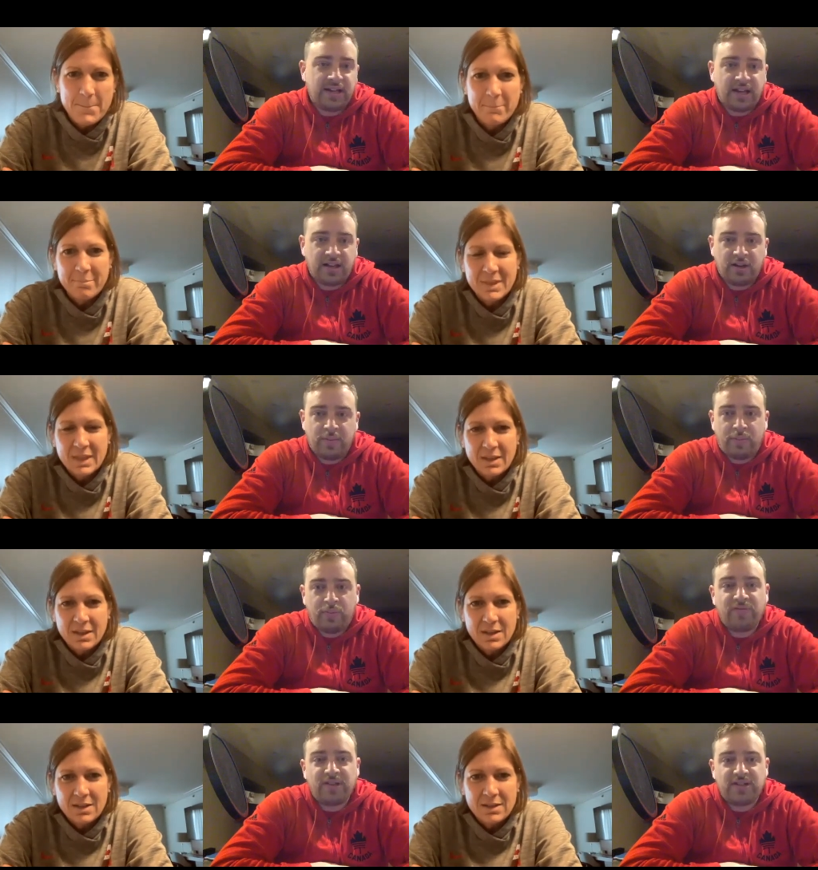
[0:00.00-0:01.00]
Speaker 1: like a little bit
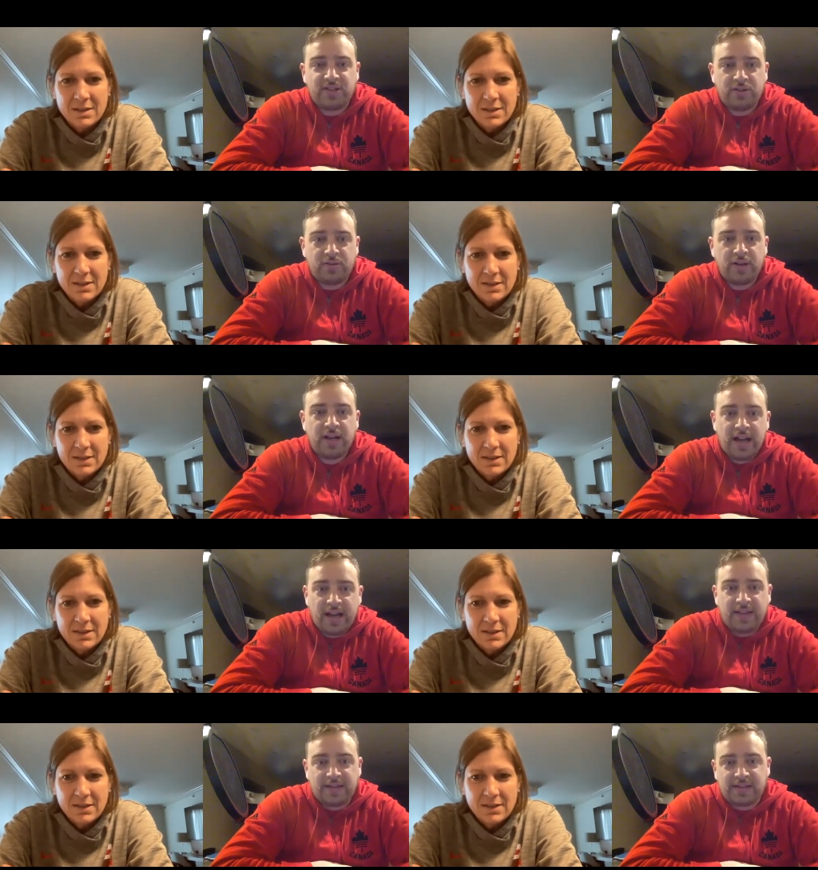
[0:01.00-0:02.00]
privy to,
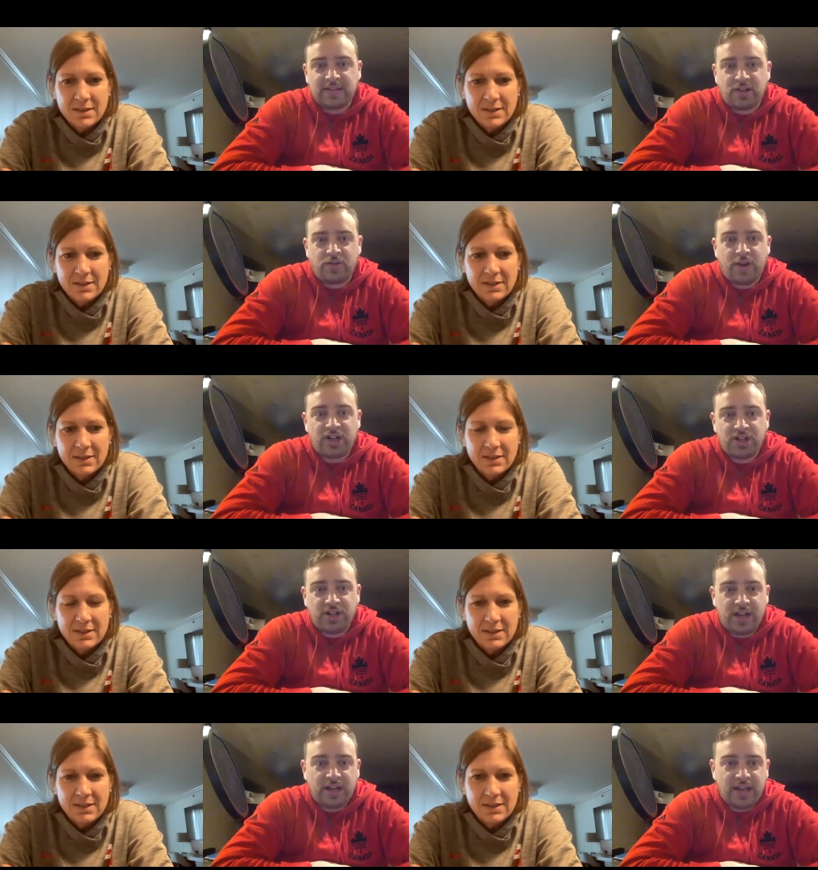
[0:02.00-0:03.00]
hey, this is the direction
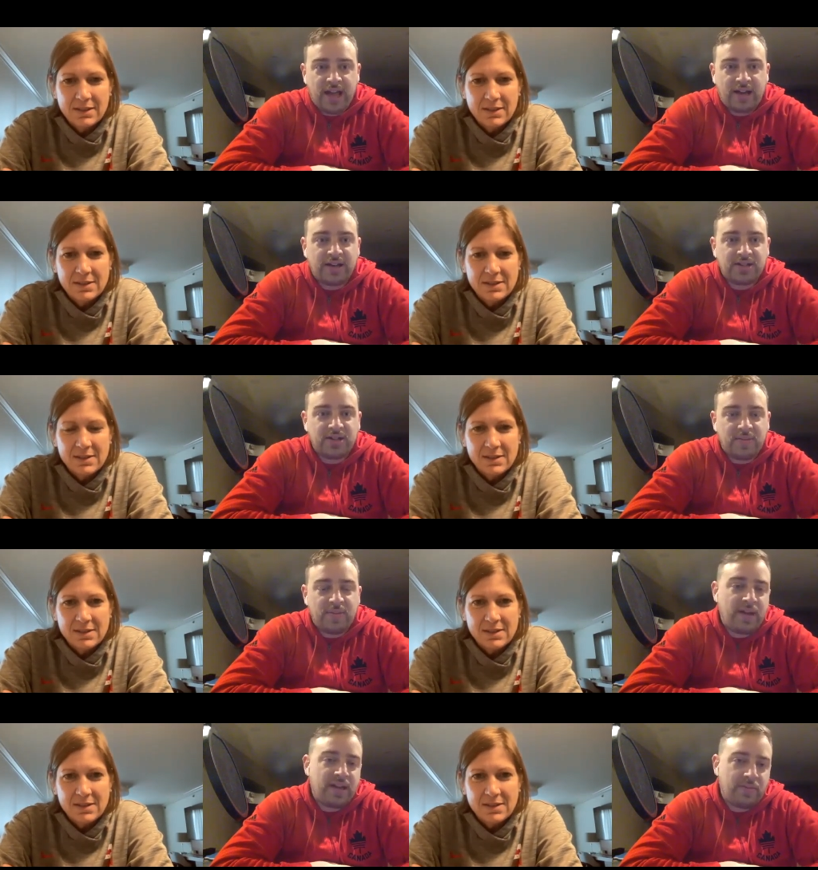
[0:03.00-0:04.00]
that Canada is going to be
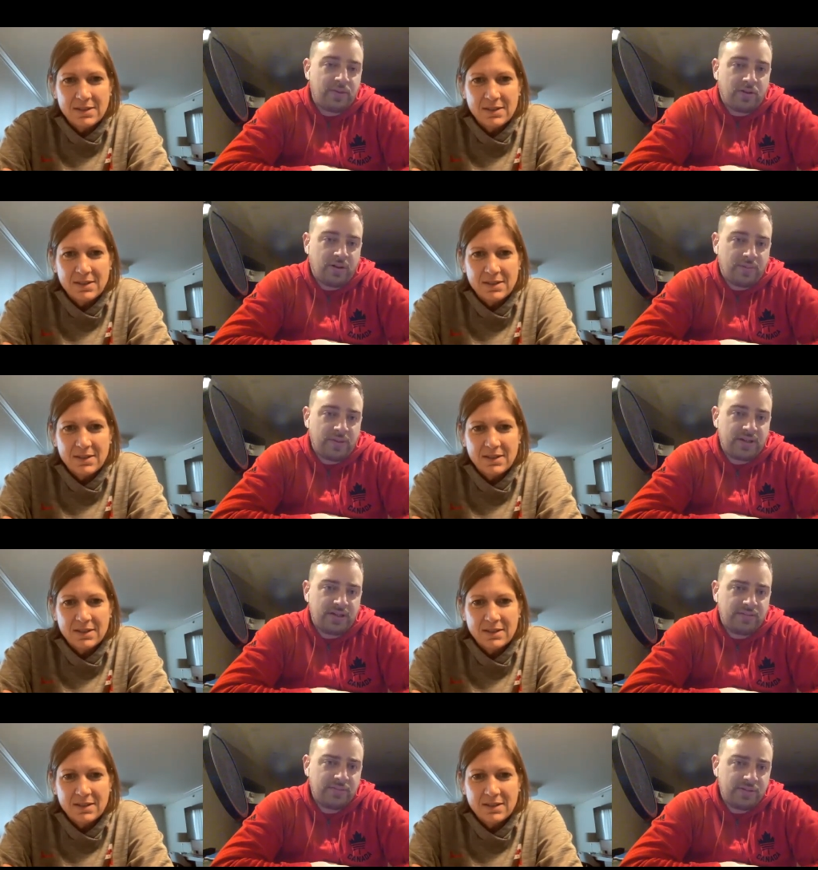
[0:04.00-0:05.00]
making with their Olympic
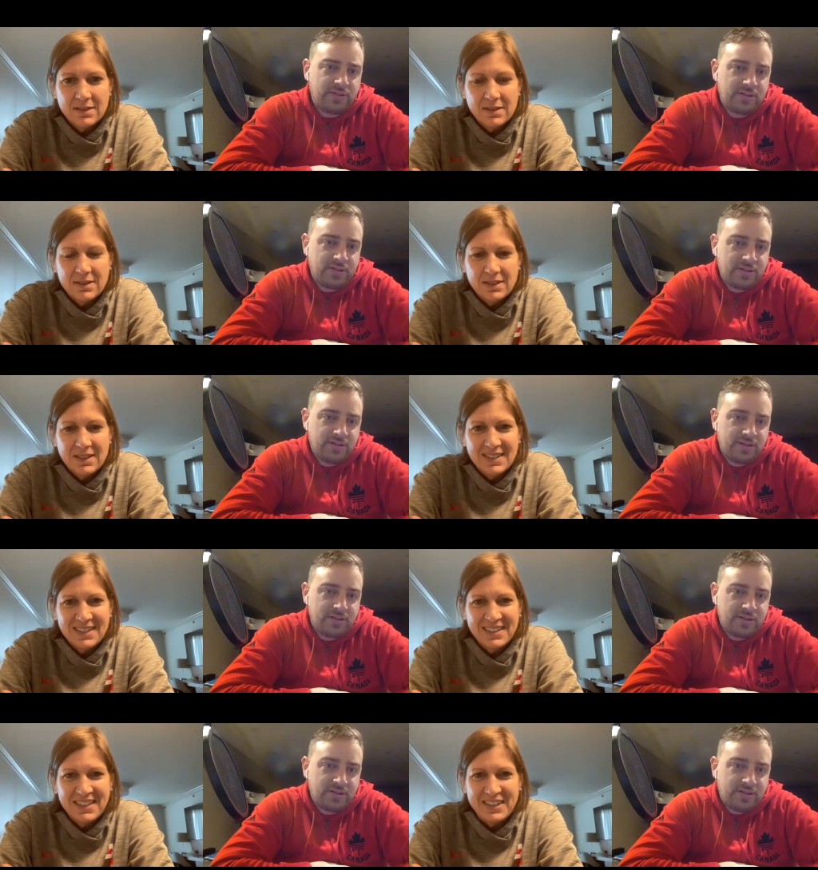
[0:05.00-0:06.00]
team?
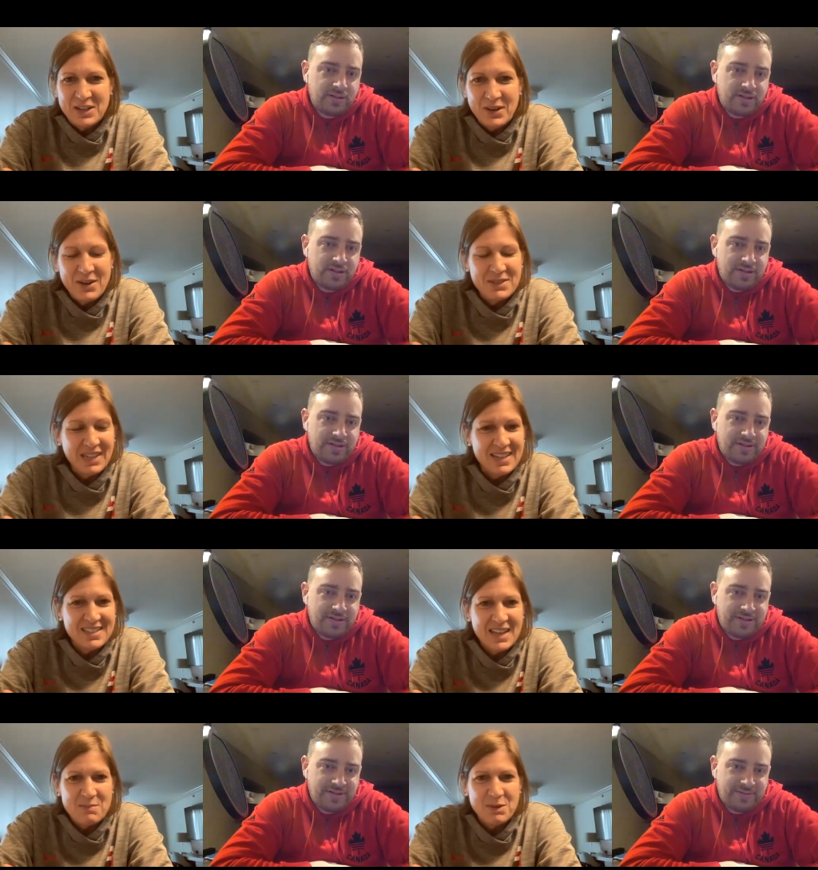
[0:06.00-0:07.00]
Speaker 2: You know, I was asked
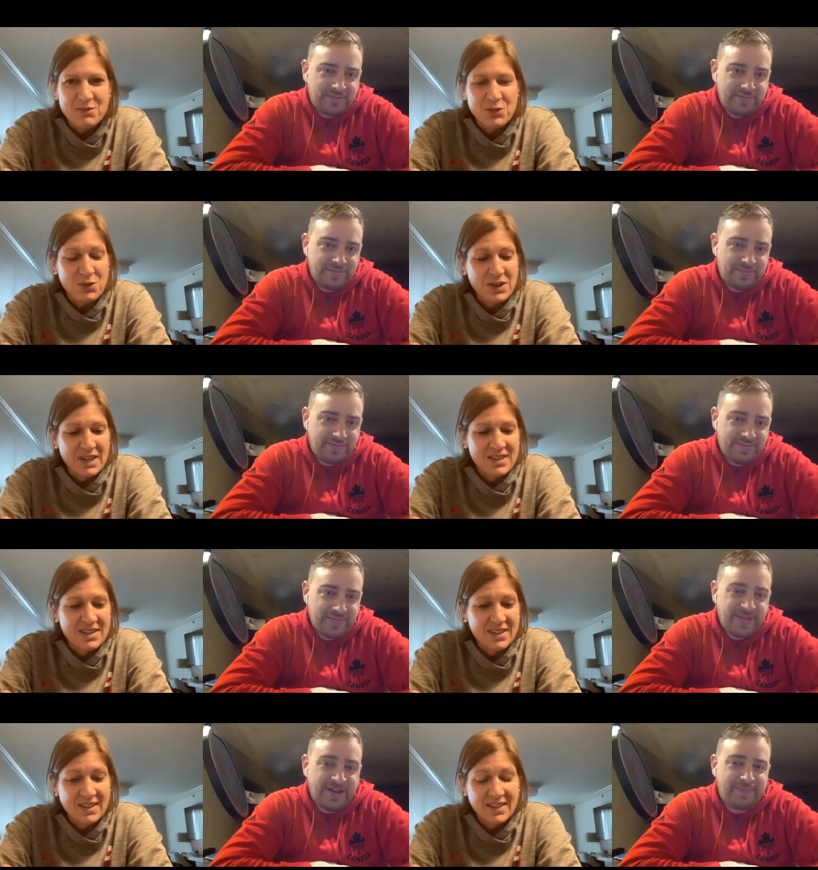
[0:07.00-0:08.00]
that before, and
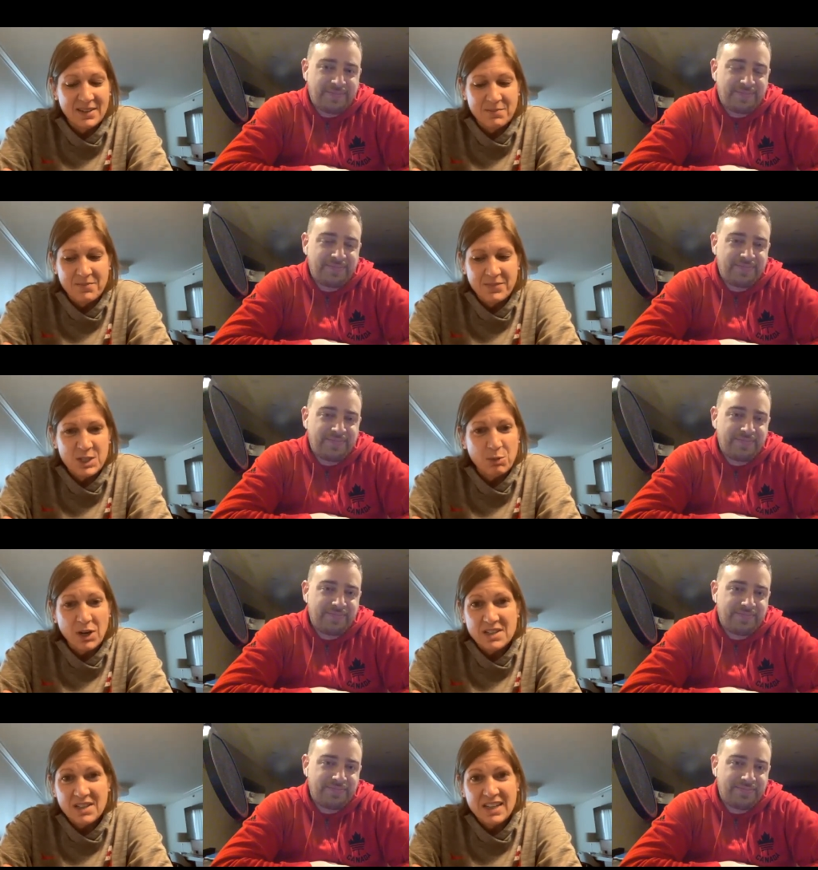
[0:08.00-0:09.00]
yeah. um,
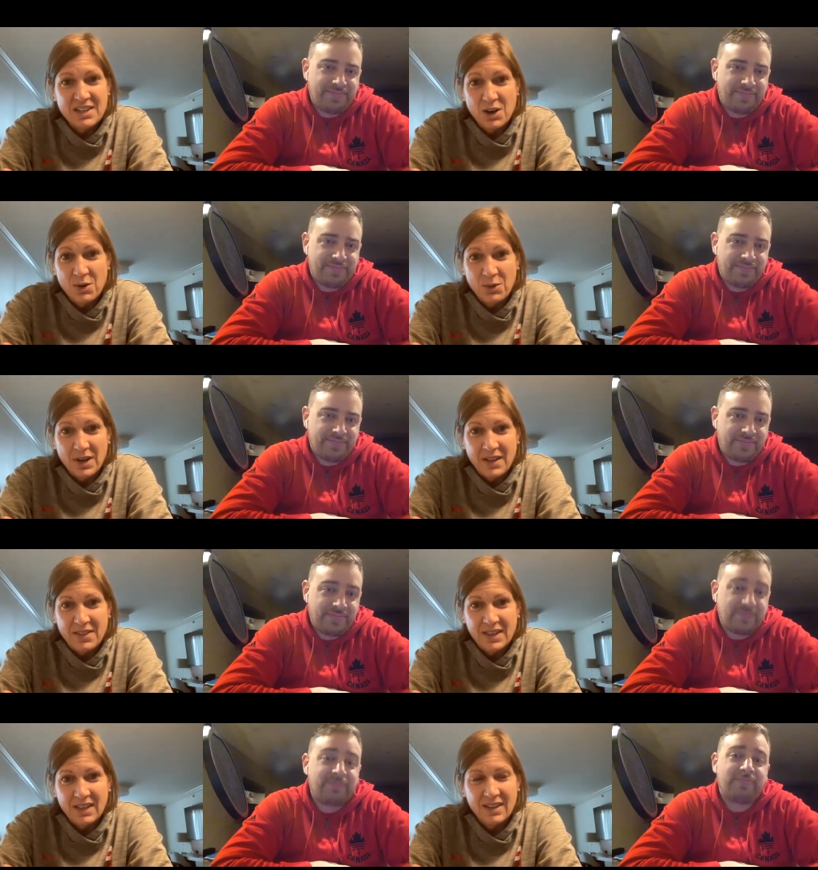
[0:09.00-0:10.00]
surprisingly, no. I
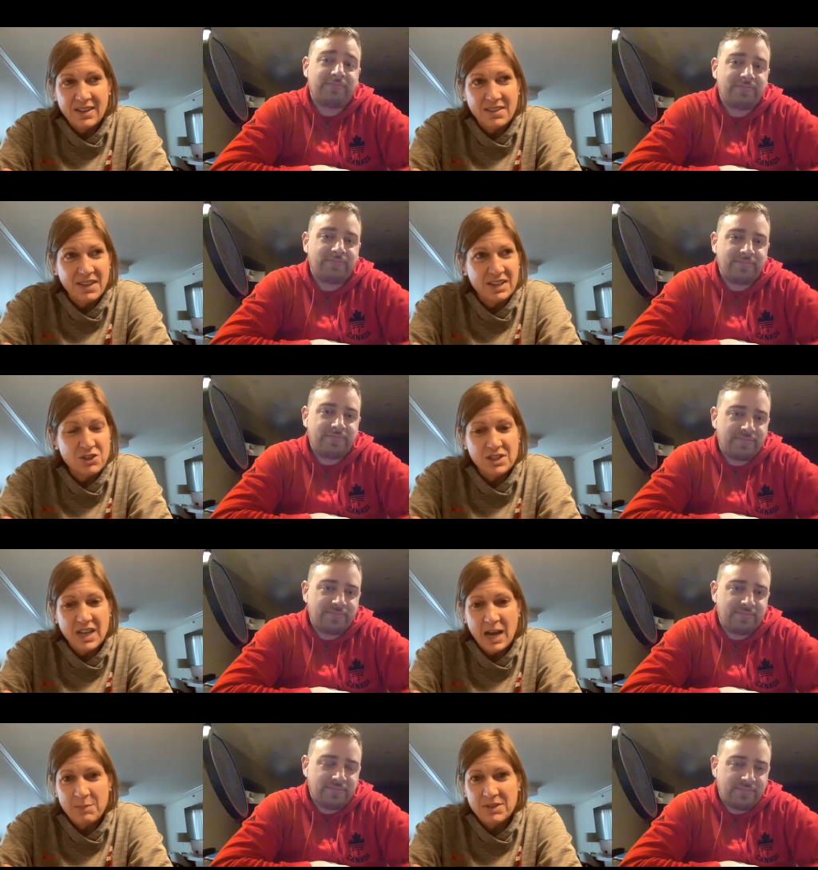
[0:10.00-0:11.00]
think mm. things just
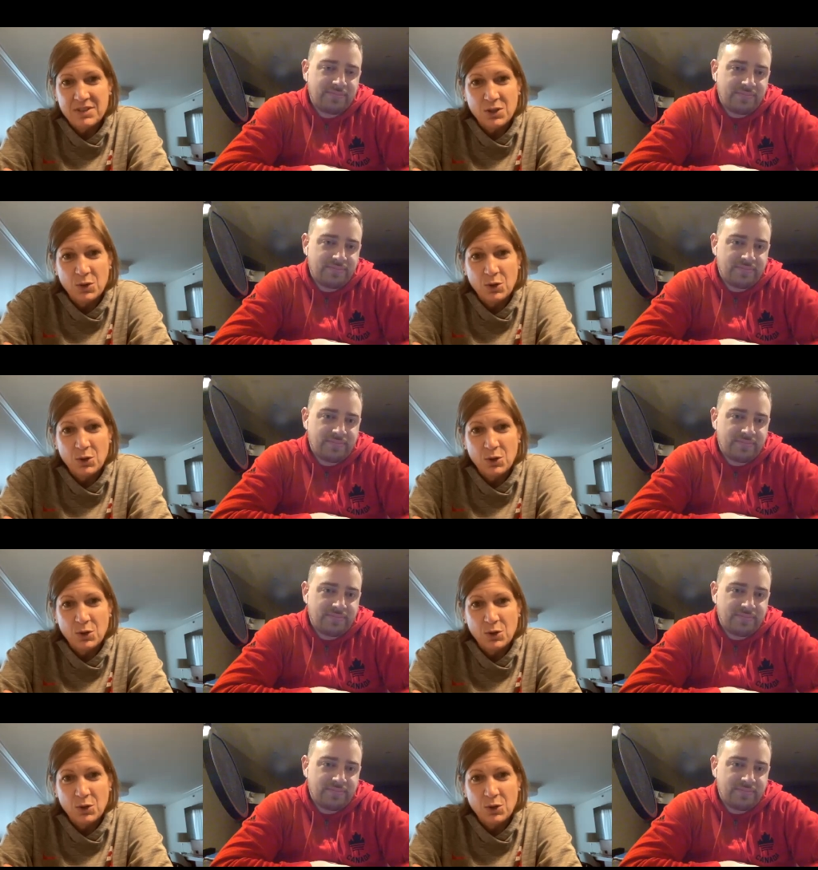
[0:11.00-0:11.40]
happen so